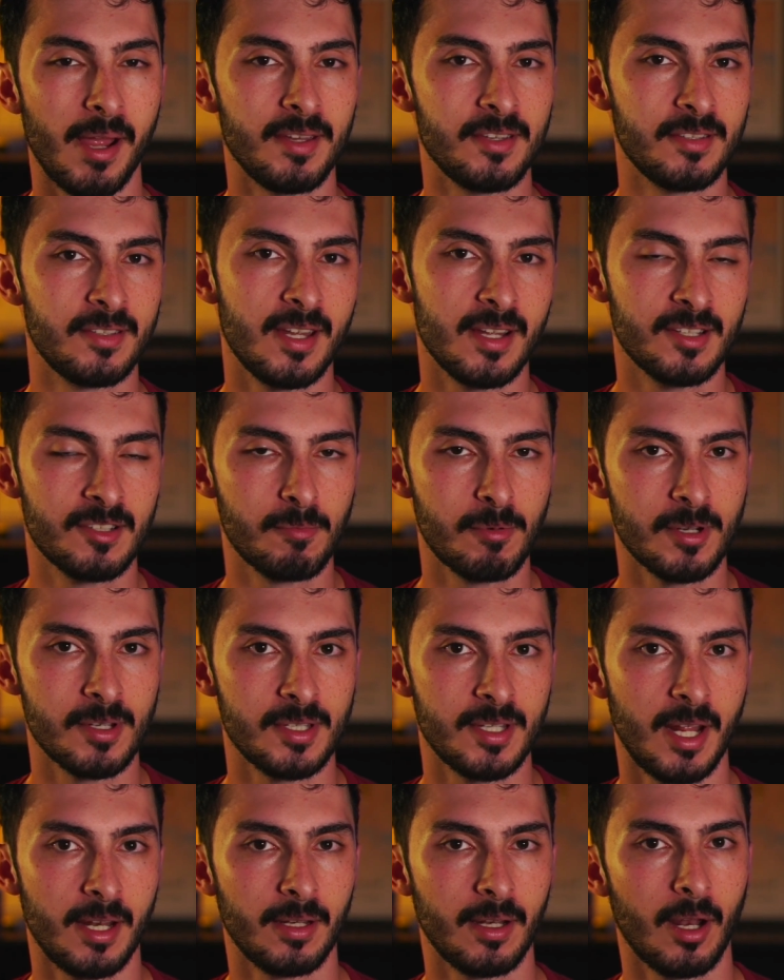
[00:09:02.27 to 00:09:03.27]

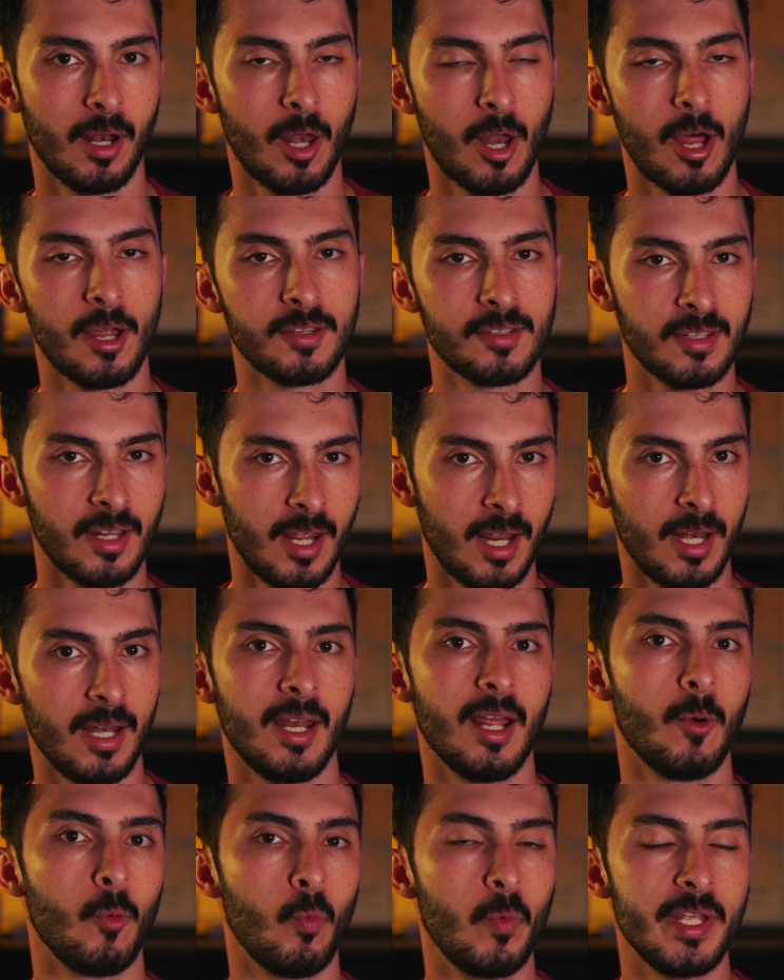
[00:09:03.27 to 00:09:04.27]
6% loss in
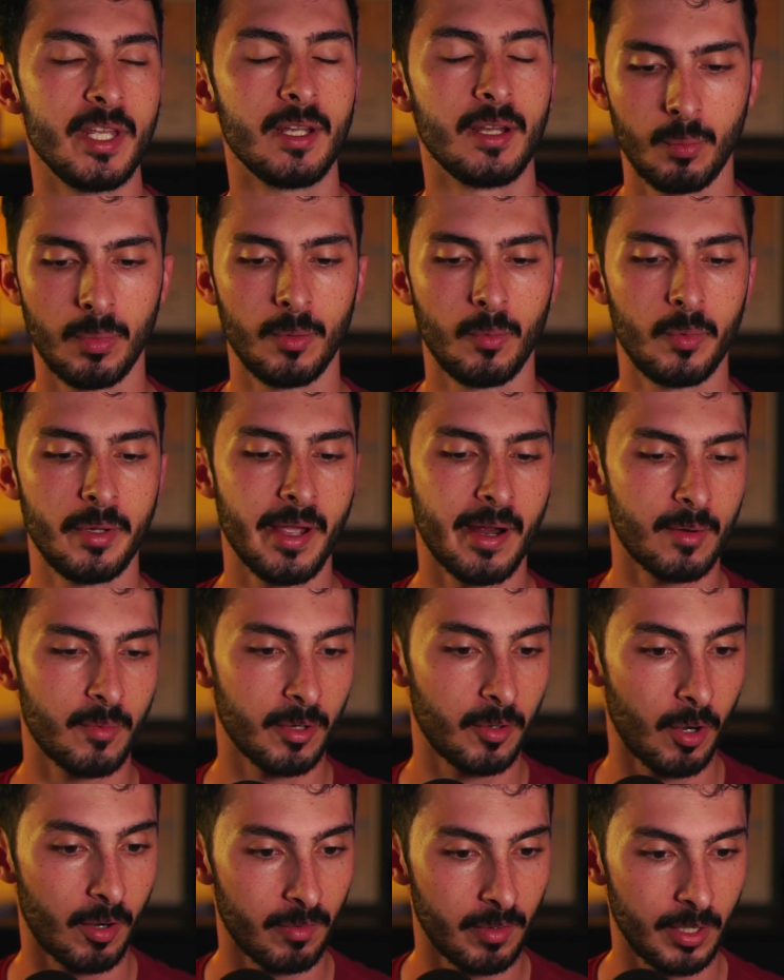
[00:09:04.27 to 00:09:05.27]
that week, but we are
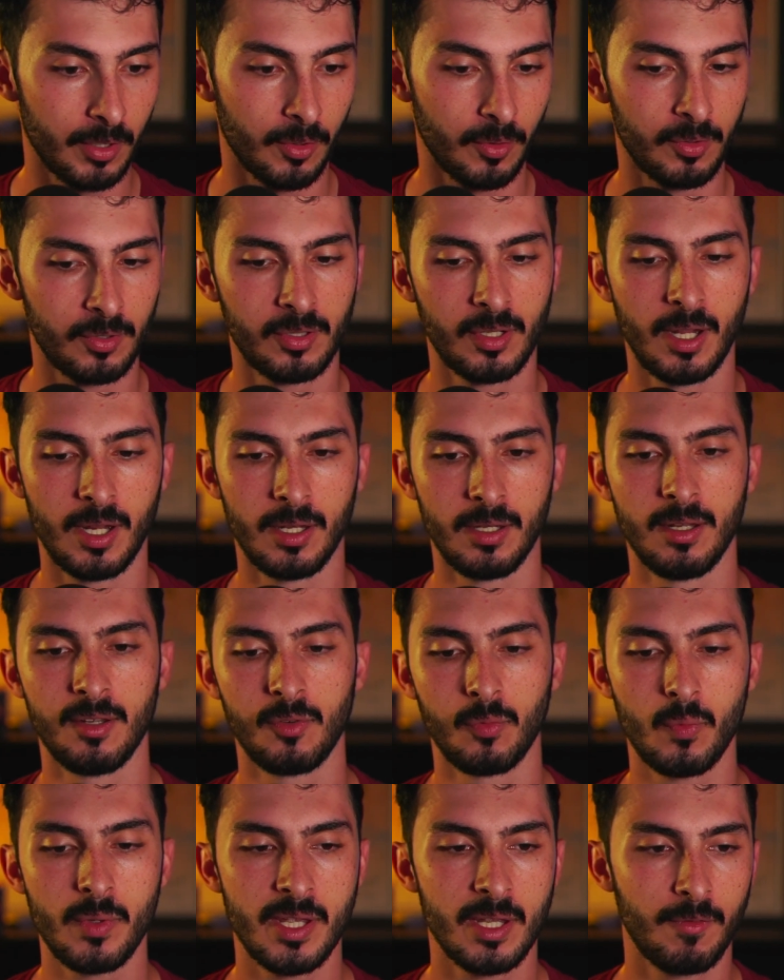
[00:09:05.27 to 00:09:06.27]
recovering those in
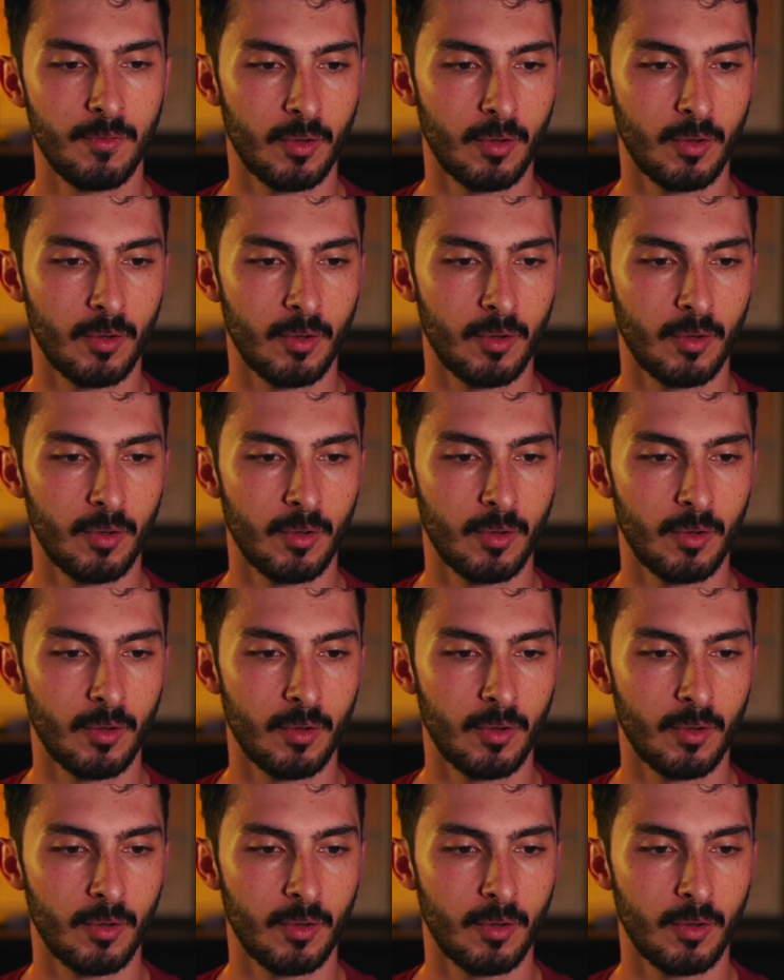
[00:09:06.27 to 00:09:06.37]
this week.